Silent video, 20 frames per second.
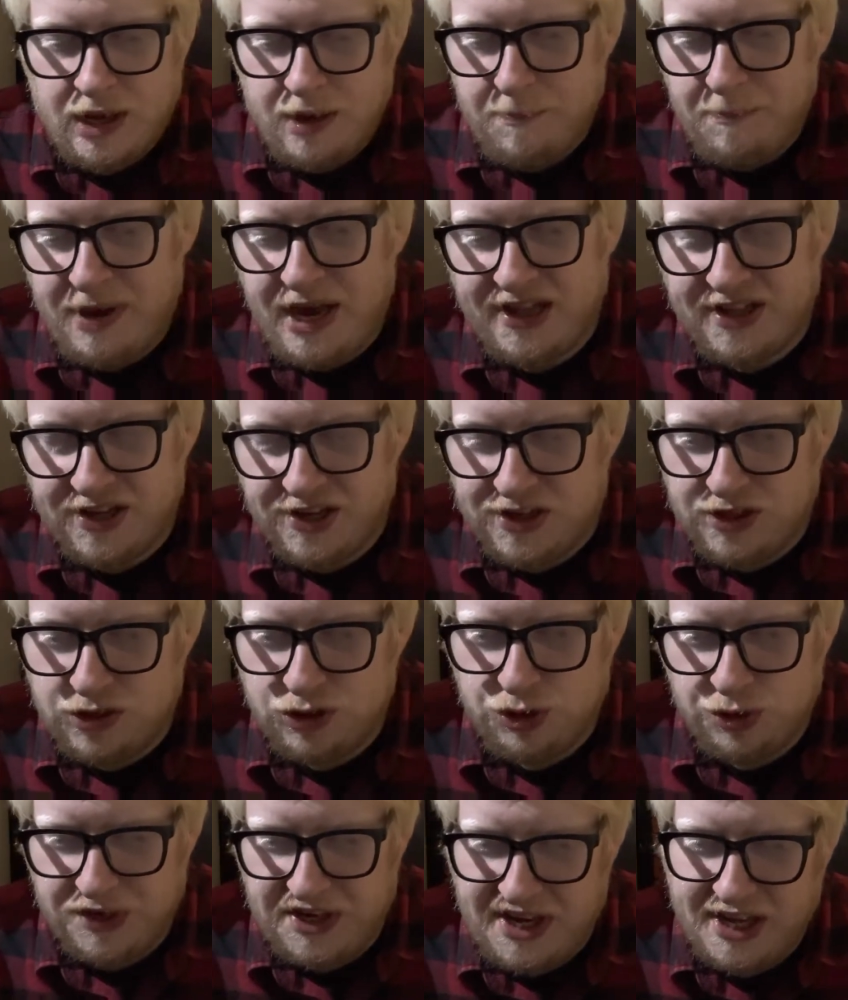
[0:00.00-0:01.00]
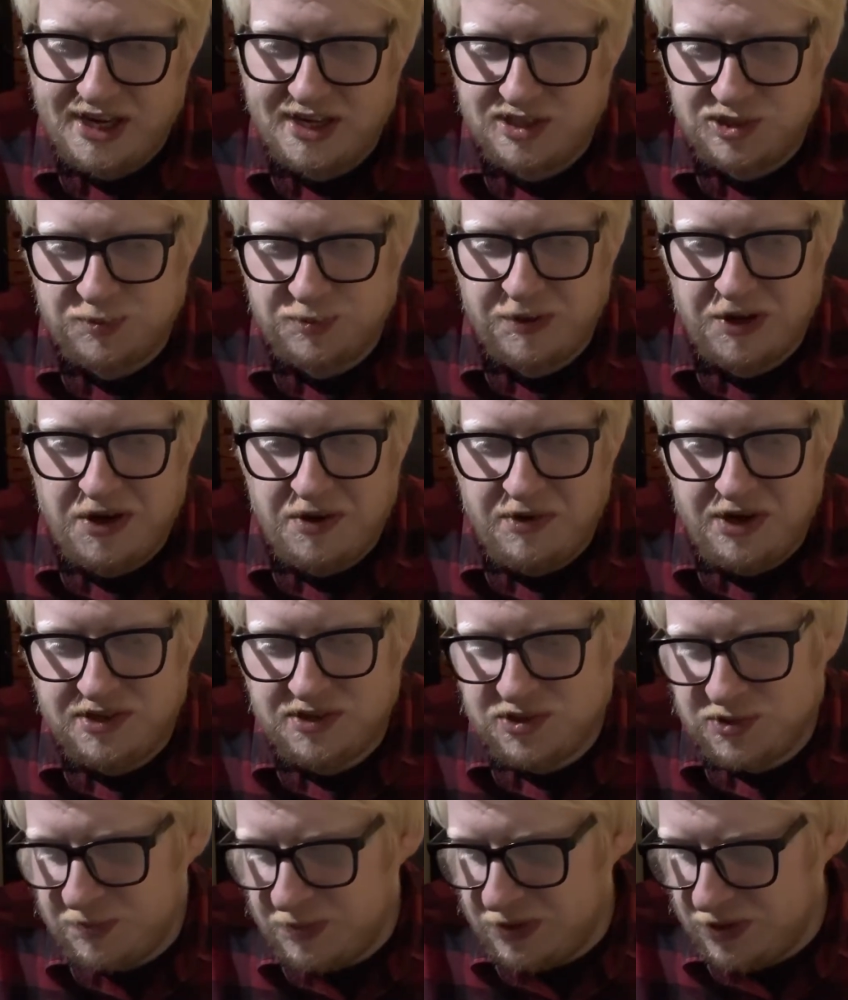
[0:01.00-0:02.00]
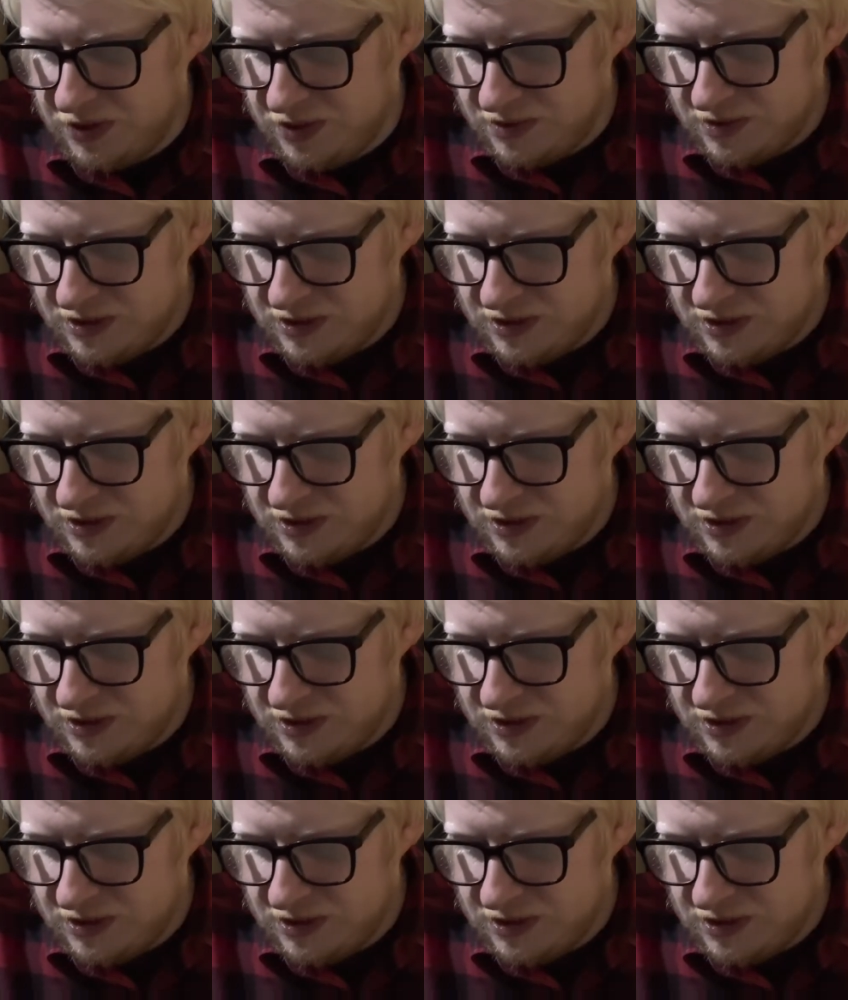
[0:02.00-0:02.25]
palate and drinking experience, but